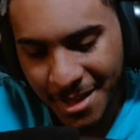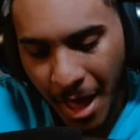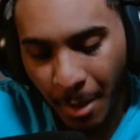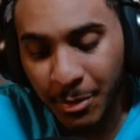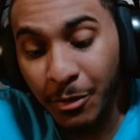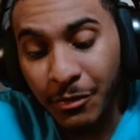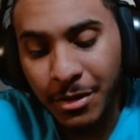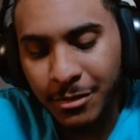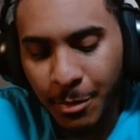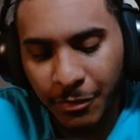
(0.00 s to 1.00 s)
I mean,
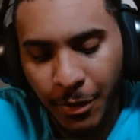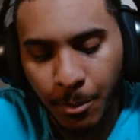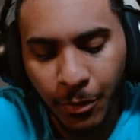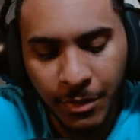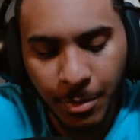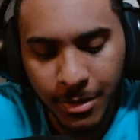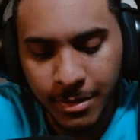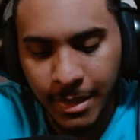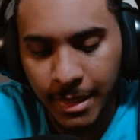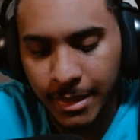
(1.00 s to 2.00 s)
to be fair, movie bosses
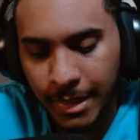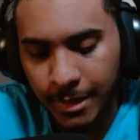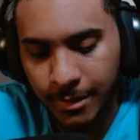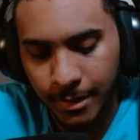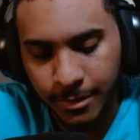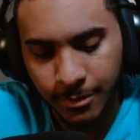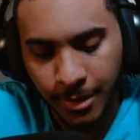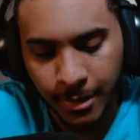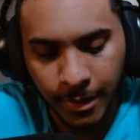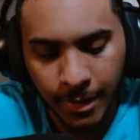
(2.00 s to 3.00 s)
did need this,
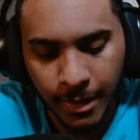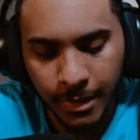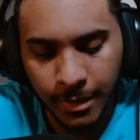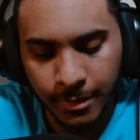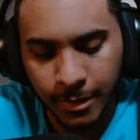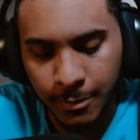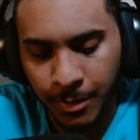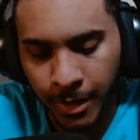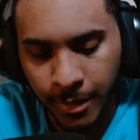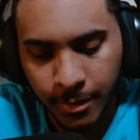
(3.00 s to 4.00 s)
right? Like, they needed this, but like...